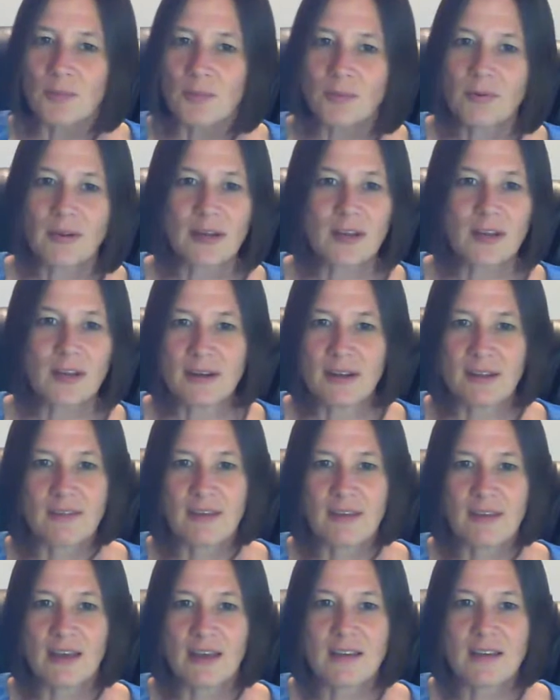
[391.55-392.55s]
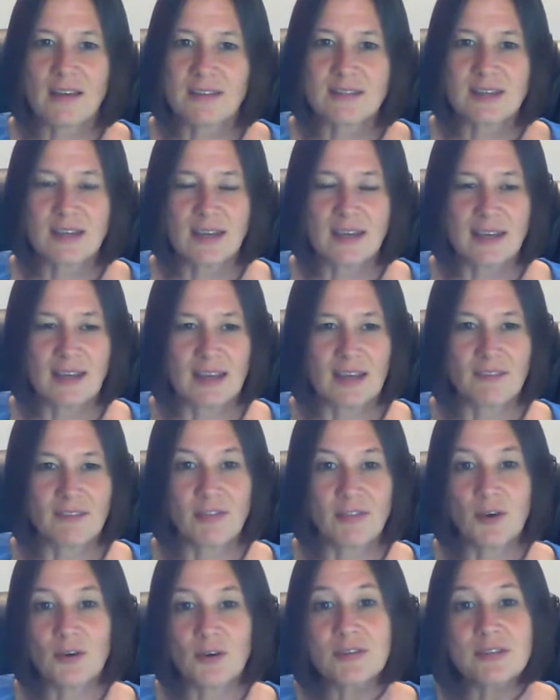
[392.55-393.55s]
or pretty or anything else.
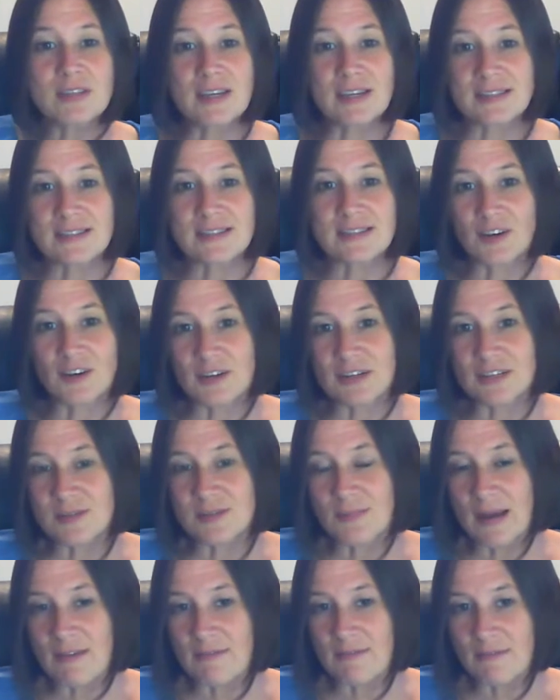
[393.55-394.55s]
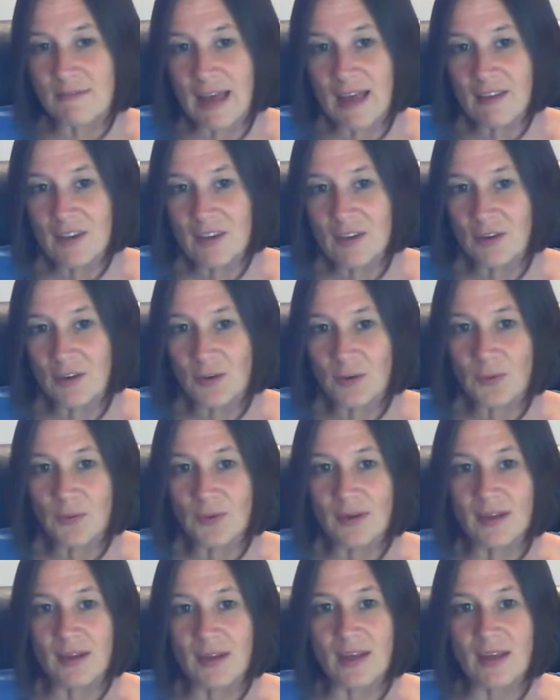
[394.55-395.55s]
If those things increased my
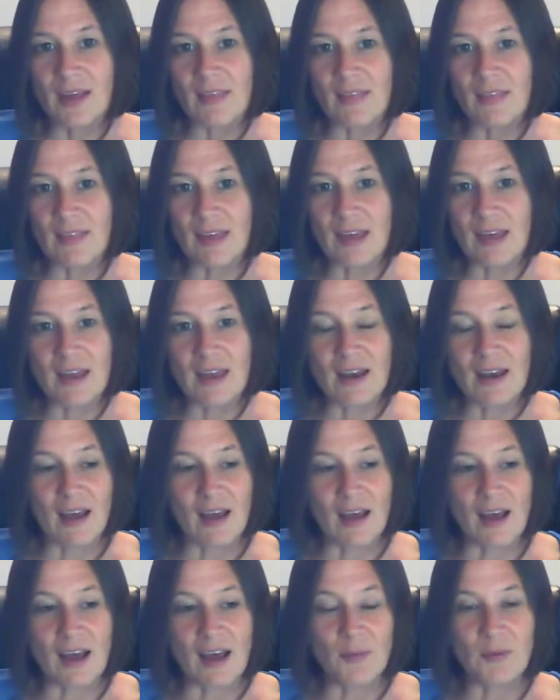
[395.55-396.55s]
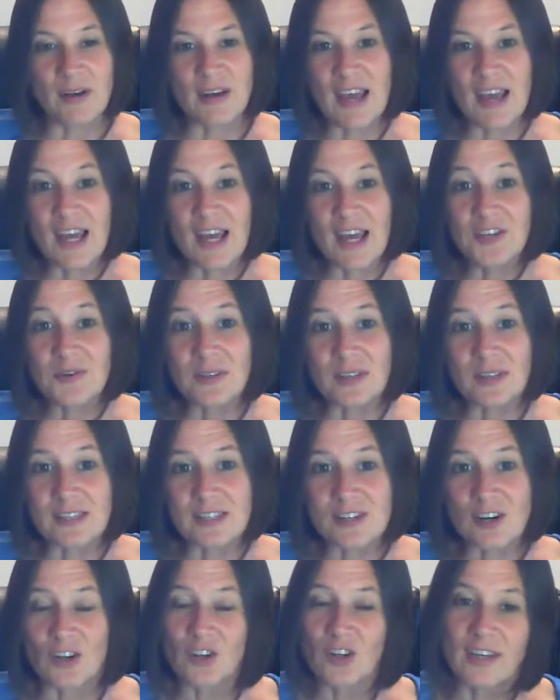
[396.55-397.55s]
value, then I would naturally
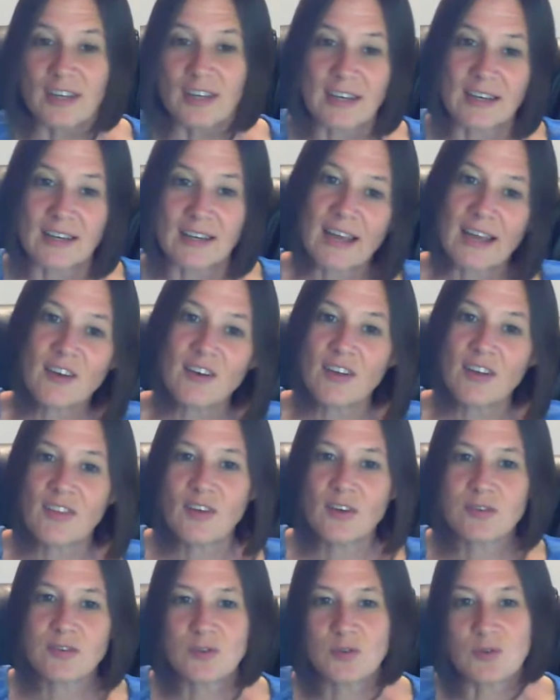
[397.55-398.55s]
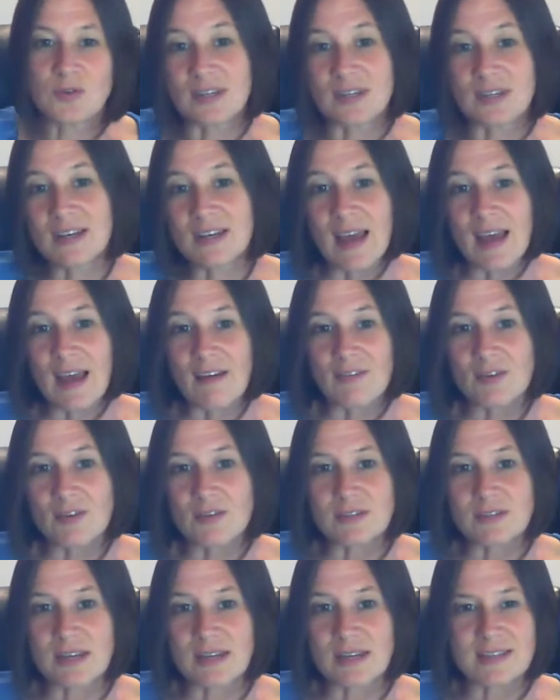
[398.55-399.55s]
start looking down on those who didn't have
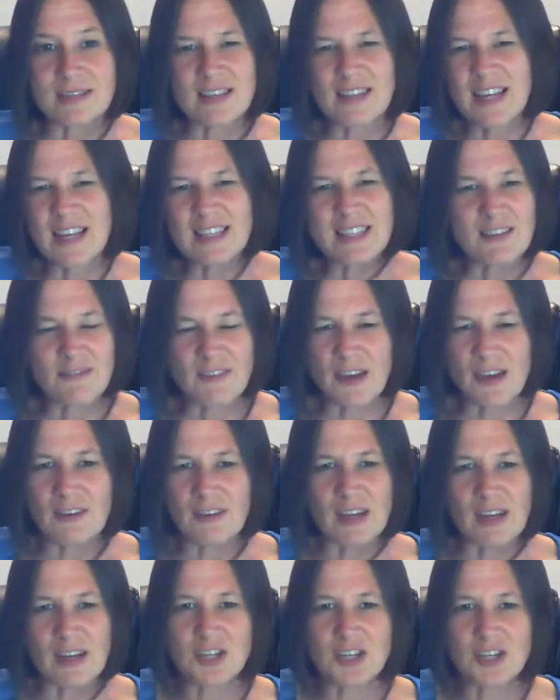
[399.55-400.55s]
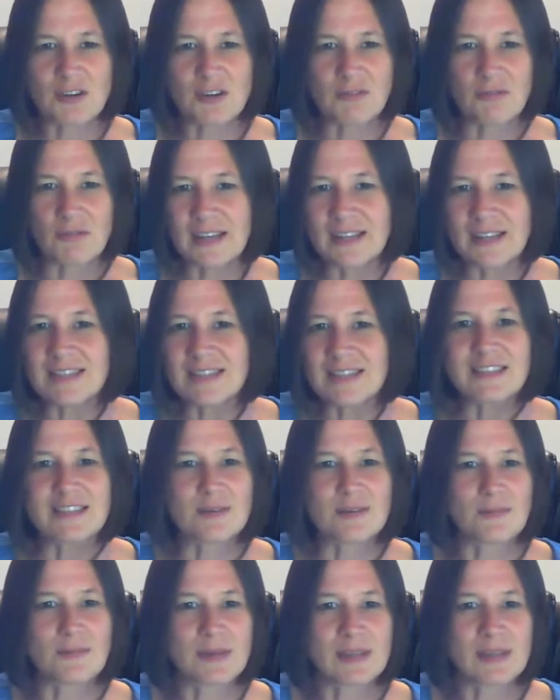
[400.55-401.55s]
those things. And that's the foundation of
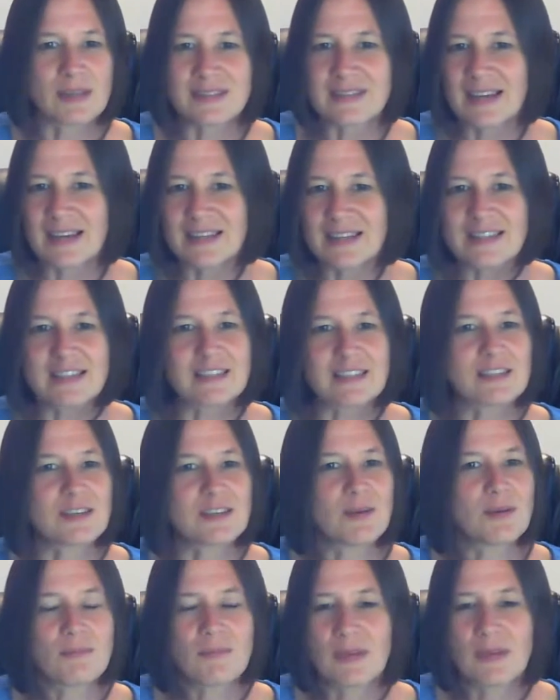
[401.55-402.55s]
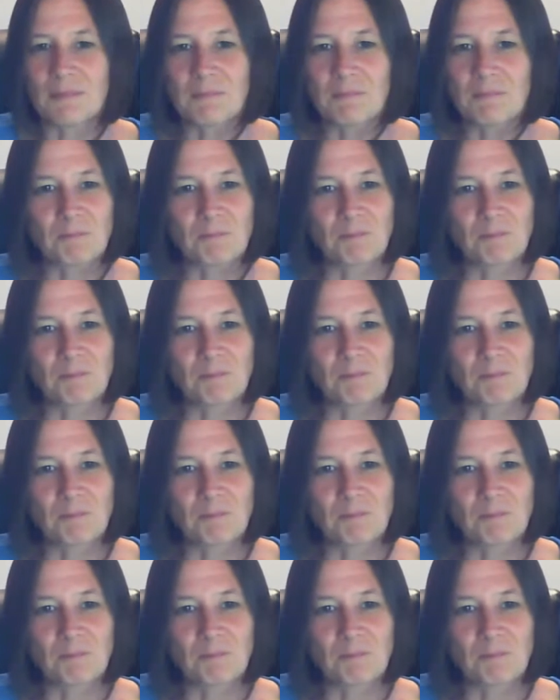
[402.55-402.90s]
racism and sexism and